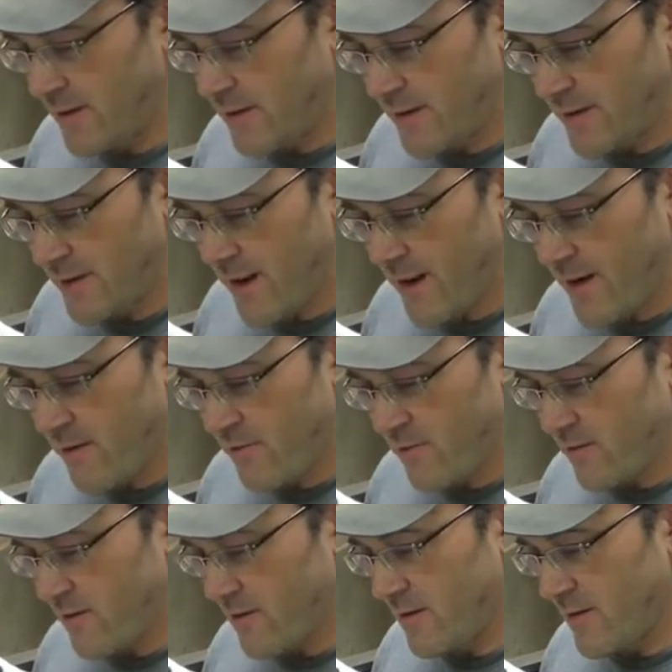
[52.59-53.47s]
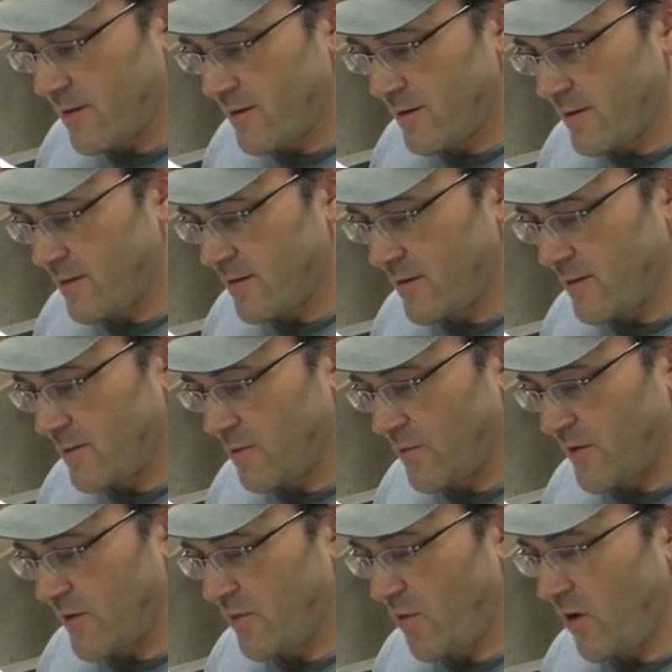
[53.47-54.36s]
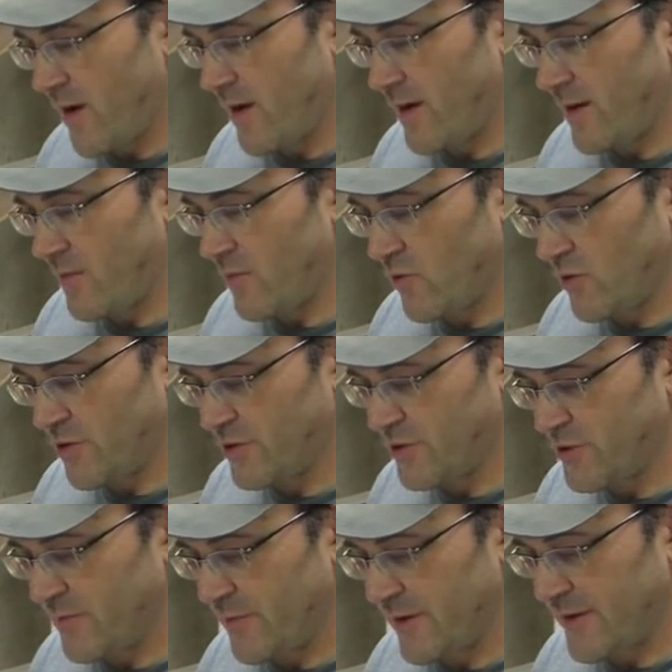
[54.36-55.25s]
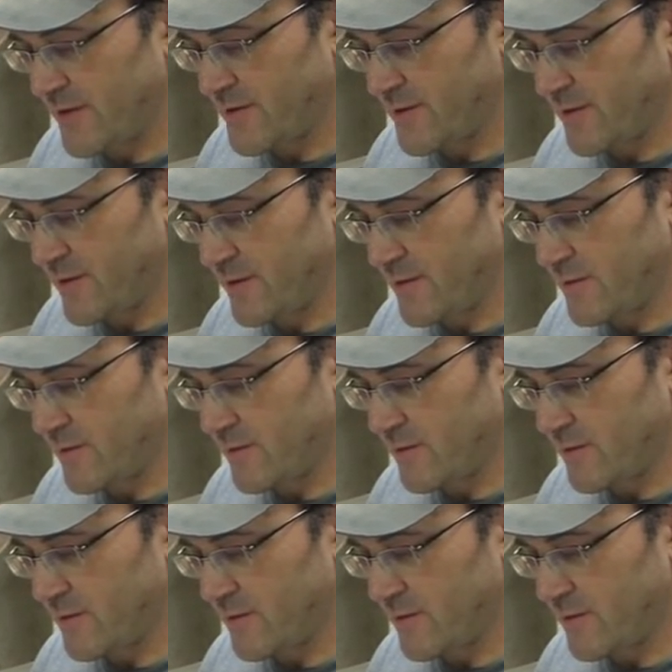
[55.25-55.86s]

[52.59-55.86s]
Now, with my moisture meter,